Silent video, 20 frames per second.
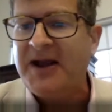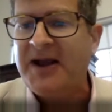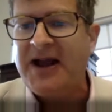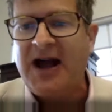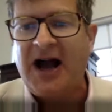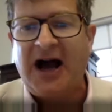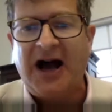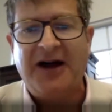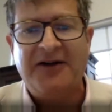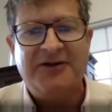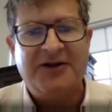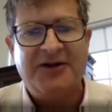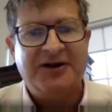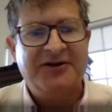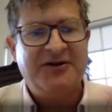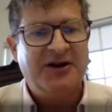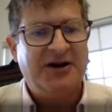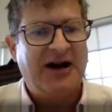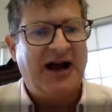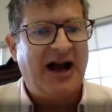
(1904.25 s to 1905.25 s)

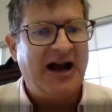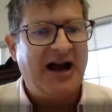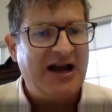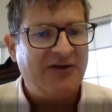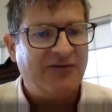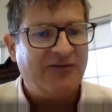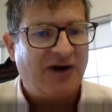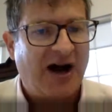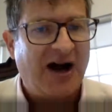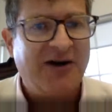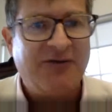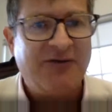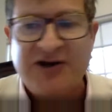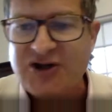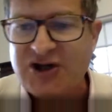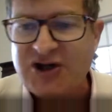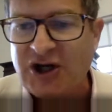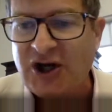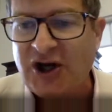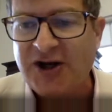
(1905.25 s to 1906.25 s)
that I
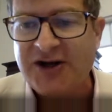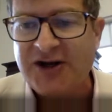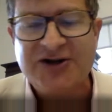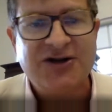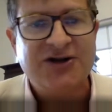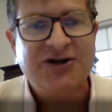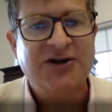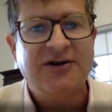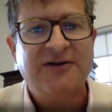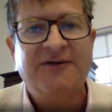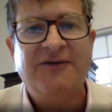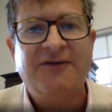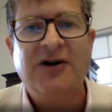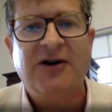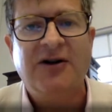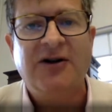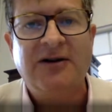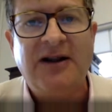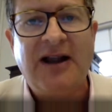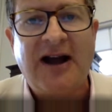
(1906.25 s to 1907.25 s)
return as a sort of
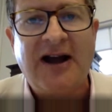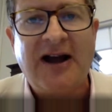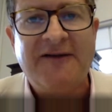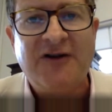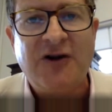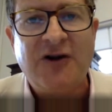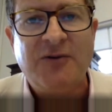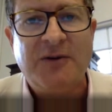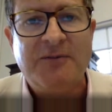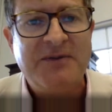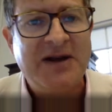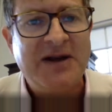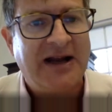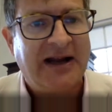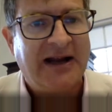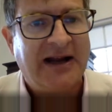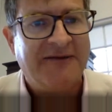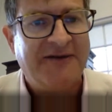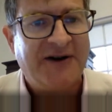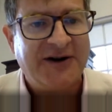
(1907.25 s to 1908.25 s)
real live human being
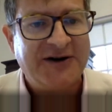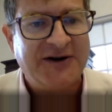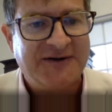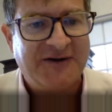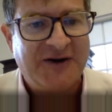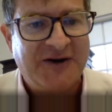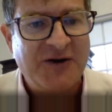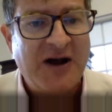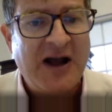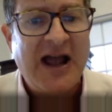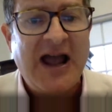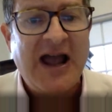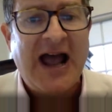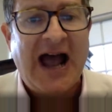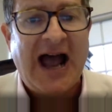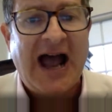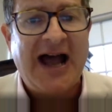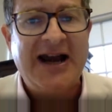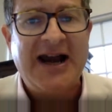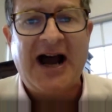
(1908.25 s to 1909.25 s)
in front of you.
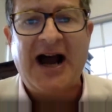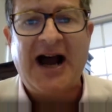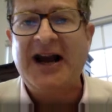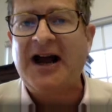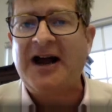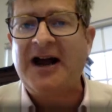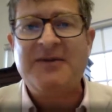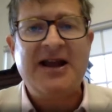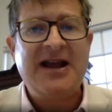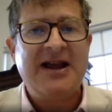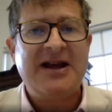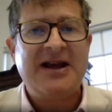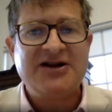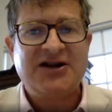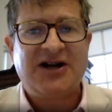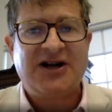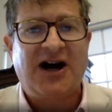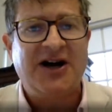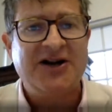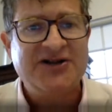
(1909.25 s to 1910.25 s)
And I'm here
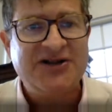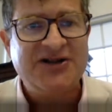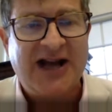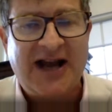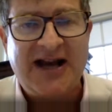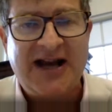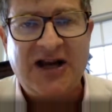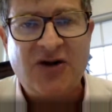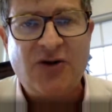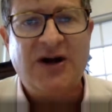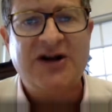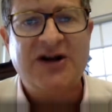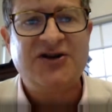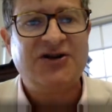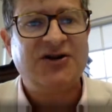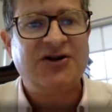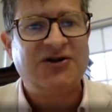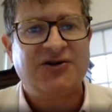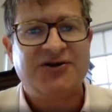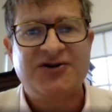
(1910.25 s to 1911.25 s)
to answer any
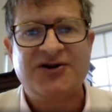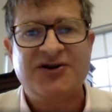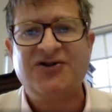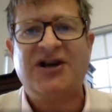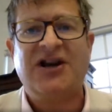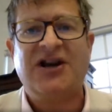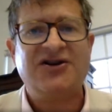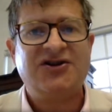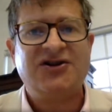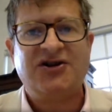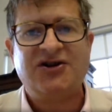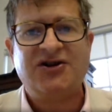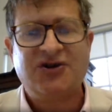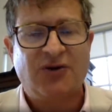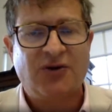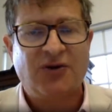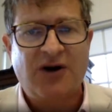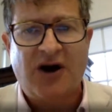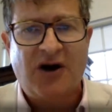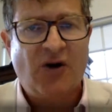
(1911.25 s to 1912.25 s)
questions or suggestions
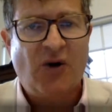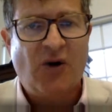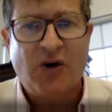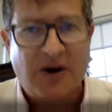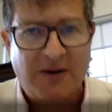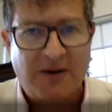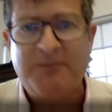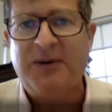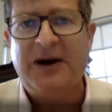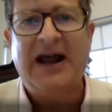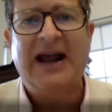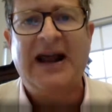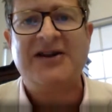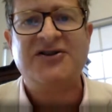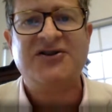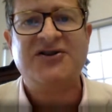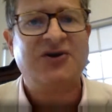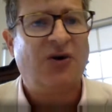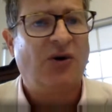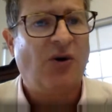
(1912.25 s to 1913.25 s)
or
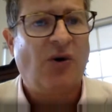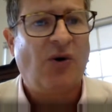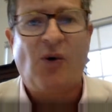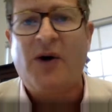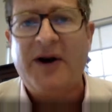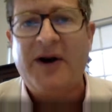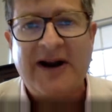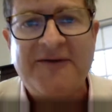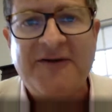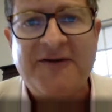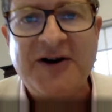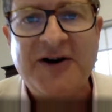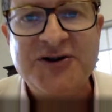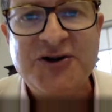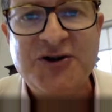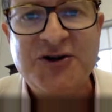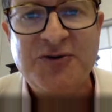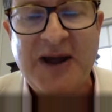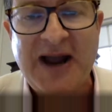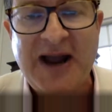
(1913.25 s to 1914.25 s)
complaints or whatever else
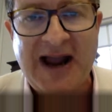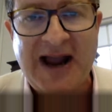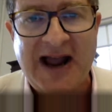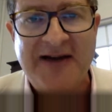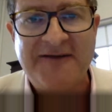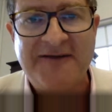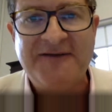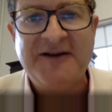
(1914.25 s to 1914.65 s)
you may have.